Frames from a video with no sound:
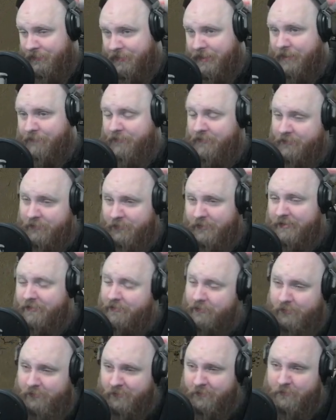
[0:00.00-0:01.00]
Now, we do need
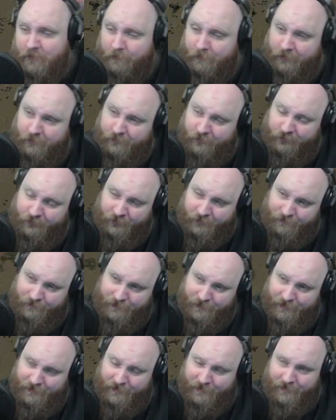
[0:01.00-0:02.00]
to do some number crunching.
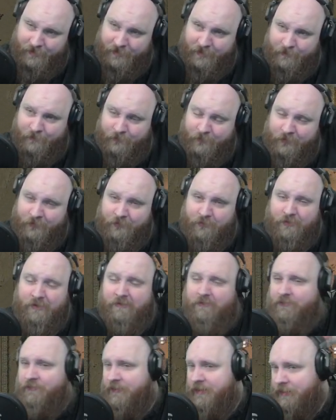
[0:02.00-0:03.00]
We do
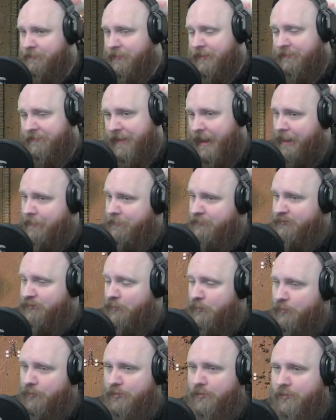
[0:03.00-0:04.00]
need to think about how much
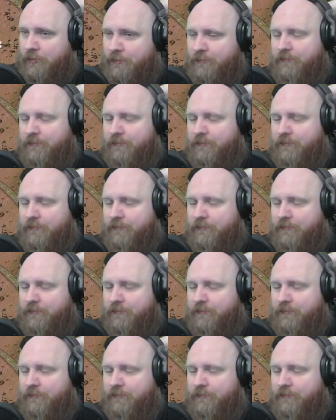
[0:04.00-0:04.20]
oil